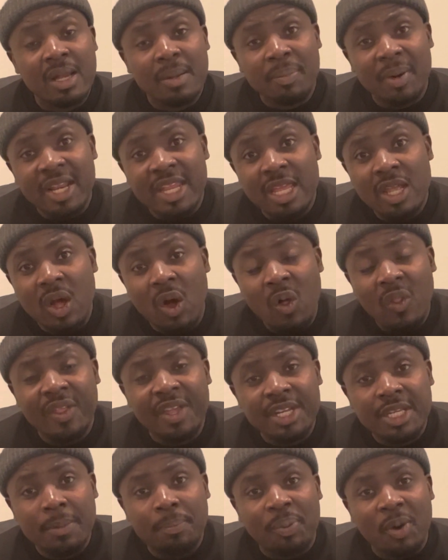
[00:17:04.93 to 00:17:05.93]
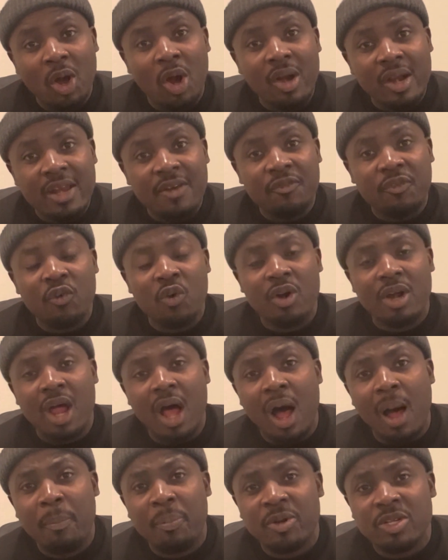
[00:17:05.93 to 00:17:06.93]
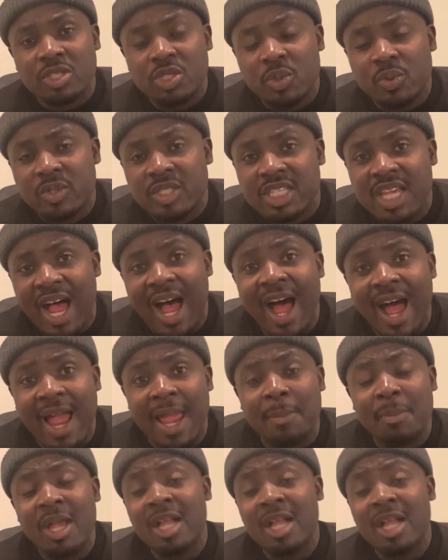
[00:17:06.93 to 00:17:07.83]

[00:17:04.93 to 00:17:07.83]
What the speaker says: But he only departed for an opportune time,